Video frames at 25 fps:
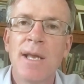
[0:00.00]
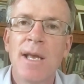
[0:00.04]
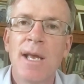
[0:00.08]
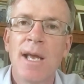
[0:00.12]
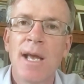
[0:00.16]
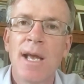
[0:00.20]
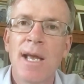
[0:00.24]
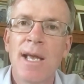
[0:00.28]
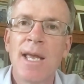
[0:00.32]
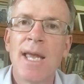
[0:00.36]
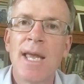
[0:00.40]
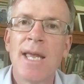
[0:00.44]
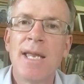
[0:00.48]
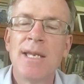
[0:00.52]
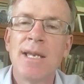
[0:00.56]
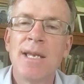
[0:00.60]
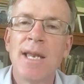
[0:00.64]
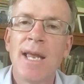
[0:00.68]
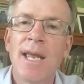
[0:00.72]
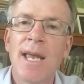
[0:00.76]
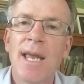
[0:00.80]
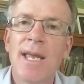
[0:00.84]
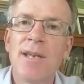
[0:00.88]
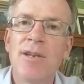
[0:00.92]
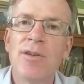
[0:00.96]

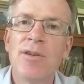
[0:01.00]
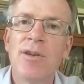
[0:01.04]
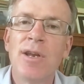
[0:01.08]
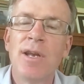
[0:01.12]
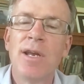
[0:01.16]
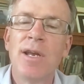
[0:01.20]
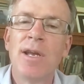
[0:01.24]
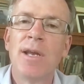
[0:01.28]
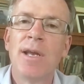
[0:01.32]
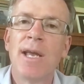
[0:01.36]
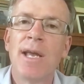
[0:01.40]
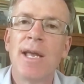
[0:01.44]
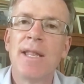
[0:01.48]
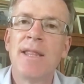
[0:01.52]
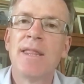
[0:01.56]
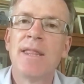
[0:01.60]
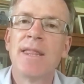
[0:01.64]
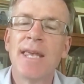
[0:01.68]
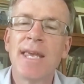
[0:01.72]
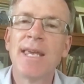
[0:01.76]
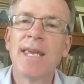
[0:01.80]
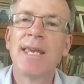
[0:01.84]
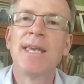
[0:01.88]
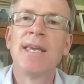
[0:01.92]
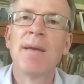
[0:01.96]
in
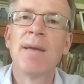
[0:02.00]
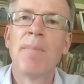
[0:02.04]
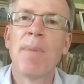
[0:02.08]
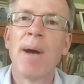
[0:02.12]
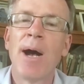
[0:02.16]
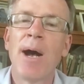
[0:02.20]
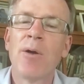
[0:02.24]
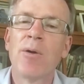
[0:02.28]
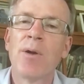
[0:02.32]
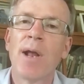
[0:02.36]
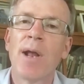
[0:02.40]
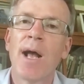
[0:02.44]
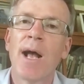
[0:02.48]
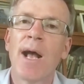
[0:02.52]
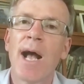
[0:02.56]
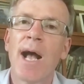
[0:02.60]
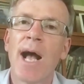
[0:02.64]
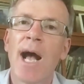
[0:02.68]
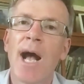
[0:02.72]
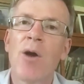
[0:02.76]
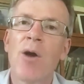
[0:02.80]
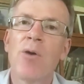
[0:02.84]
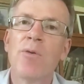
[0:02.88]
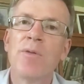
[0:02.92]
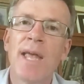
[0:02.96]
thinking about
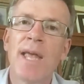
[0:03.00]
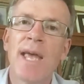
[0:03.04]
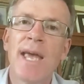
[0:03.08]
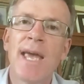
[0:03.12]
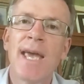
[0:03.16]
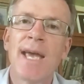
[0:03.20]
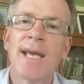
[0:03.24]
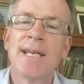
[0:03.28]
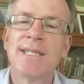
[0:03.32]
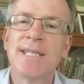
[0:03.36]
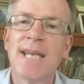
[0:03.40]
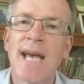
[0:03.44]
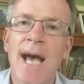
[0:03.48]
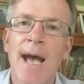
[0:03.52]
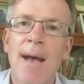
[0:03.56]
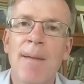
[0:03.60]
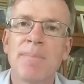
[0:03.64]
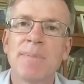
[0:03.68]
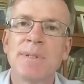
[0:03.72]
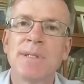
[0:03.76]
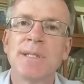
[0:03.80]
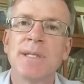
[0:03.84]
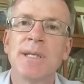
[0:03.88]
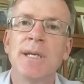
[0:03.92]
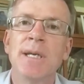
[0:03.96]
how they
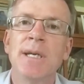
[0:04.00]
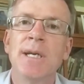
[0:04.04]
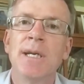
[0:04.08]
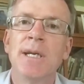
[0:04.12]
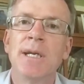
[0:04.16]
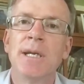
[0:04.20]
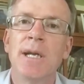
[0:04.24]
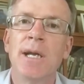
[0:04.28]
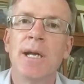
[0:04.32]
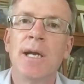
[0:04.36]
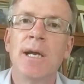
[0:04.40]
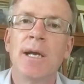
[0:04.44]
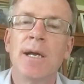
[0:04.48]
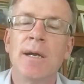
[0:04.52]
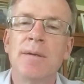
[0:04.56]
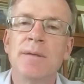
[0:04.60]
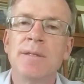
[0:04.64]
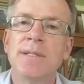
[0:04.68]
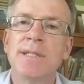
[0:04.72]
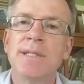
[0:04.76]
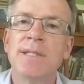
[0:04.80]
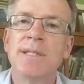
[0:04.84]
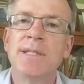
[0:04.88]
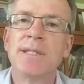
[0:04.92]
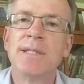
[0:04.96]
adapt
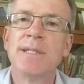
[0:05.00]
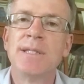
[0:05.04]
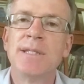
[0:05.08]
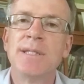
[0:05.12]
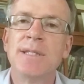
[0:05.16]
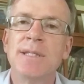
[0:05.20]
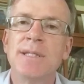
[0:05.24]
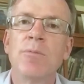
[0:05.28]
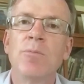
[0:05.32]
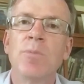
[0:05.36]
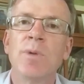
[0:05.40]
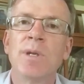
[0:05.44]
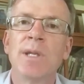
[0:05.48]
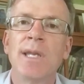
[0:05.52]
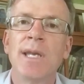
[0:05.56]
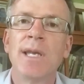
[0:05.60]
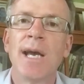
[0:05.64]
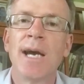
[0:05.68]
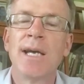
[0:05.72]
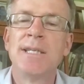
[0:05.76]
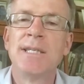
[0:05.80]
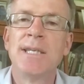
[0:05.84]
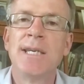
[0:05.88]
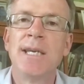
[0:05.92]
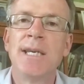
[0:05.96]
to link in with the
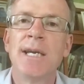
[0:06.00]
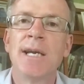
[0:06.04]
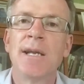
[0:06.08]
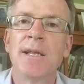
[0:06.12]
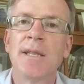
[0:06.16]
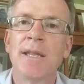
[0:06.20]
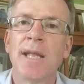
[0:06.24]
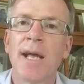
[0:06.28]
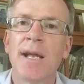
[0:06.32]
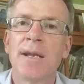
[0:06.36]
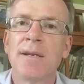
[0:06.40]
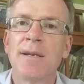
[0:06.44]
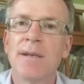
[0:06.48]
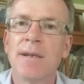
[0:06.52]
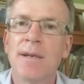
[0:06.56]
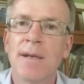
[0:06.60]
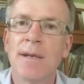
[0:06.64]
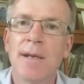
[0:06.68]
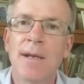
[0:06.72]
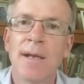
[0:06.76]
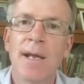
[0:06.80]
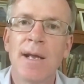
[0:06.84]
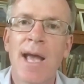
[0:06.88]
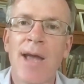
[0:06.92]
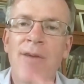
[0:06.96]
idea that
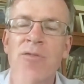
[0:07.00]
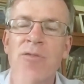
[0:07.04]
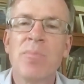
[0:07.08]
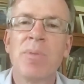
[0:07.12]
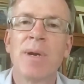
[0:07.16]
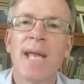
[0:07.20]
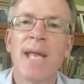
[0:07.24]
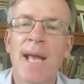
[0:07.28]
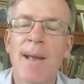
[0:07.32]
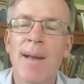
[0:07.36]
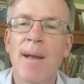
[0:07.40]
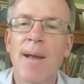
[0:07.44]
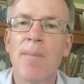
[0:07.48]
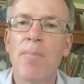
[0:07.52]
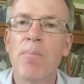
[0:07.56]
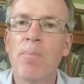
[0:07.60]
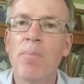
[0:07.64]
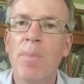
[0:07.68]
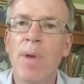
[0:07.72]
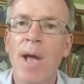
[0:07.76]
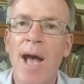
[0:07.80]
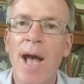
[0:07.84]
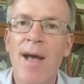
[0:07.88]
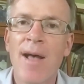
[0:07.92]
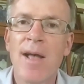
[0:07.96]
everybody,
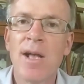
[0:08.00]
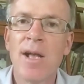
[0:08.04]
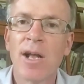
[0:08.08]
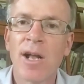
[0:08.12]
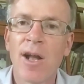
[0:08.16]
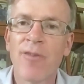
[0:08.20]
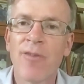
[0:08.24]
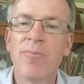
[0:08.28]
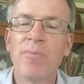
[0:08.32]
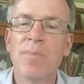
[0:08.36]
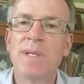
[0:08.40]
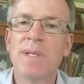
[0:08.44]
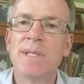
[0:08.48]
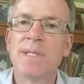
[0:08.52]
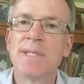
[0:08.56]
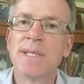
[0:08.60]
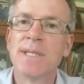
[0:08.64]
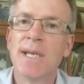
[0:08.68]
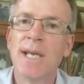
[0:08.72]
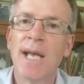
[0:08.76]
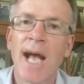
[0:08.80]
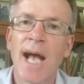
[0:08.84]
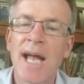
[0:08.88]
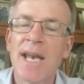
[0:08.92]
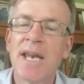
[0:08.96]
governments,
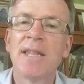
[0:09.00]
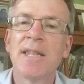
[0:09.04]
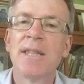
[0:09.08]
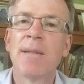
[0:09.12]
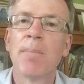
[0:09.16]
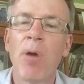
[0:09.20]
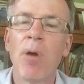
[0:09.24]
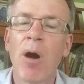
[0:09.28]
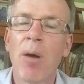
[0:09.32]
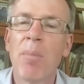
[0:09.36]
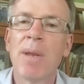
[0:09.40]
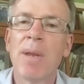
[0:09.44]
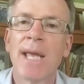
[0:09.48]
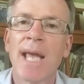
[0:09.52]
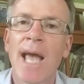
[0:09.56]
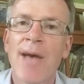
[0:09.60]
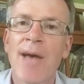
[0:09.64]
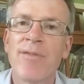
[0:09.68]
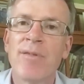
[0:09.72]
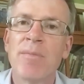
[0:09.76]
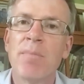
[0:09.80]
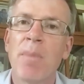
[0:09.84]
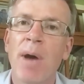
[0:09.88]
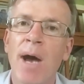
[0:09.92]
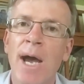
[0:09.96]
and I think the public have
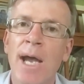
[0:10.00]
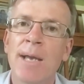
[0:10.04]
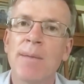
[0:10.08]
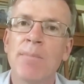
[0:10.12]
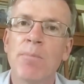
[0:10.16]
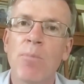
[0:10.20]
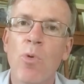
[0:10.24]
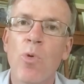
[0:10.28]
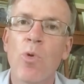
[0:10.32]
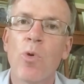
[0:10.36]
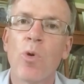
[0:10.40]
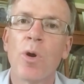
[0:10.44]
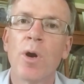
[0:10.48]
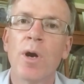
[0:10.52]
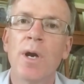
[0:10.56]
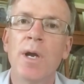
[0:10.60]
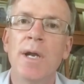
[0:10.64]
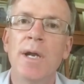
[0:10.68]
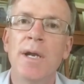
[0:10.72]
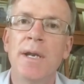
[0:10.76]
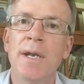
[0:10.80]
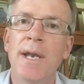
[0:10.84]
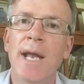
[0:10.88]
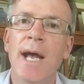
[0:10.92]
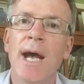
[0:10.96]
in mind more
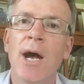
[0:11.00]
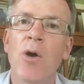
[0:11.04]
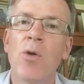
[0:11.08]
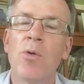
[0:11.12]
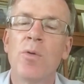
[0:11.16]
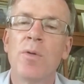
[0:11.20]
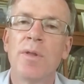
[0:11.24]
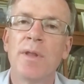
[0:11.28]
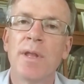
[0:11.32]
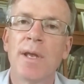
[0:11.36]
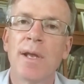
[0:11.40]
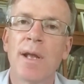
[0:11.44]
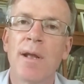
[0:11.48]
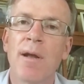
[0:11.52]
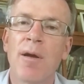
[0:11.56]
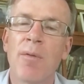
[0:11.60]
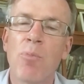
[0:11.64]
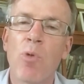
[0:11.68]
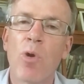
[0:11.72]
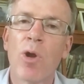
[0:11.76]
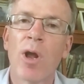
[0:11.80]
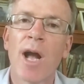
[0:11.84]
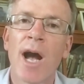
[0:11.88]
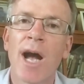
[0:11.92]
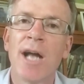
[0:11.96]
now, they are
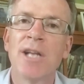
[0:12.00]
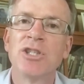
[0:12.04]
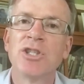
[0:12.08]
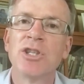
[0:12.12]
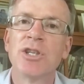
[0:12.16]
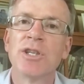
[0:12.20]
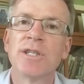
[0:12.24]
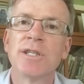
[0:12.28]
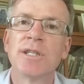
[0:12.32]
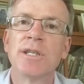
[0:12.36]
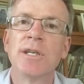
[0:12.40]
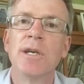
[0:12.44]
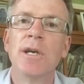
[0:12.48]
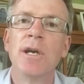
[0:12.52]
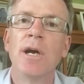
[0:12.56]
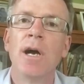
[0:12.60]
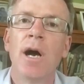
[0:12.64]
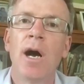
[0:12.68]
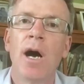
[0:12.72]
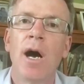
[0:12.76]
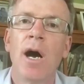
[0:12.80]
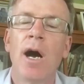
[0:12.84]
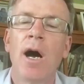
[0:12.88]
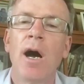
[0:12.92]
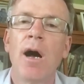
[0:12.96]
more conscious
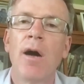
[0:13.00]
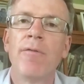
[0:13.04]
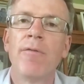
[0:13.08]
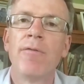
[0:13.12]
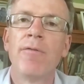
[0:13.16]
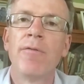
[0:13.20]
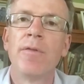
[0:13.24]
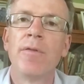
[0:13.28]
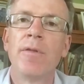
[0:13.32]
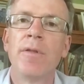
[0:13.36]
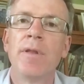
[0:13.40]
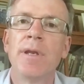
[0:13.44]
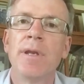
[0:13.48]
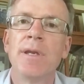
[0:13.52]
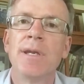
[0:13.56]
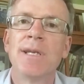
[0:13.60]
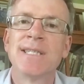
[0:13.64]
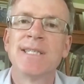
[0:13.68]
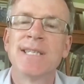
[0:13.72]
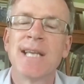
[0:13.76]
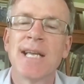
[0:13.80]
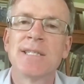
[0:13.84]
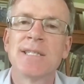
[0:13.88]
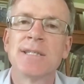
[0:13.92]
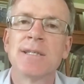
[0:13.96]
of the
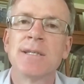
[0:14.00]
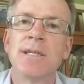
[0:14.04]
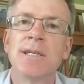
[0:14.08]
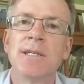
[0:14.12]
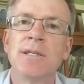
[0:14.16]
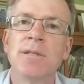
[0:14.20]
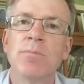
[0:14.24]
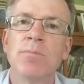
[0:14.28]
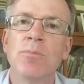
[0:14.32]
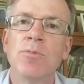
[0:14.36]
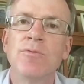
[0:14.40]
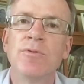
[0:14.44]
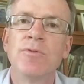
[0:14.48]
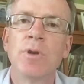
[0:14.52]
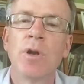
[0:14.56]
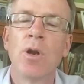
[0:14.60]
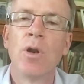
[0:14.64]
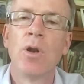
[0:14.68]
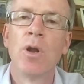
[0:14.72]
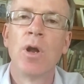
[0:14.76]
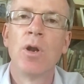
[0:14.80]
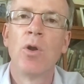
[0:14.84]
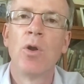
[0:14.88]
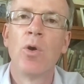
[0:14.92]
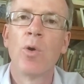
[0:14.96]
necessity to move to
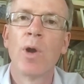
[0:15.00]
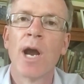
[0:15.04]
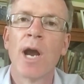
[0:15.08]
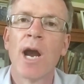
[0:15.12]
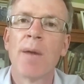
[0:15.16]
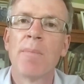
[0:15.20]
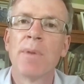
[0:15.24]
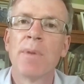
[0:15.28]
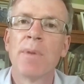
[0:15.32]
a low carbon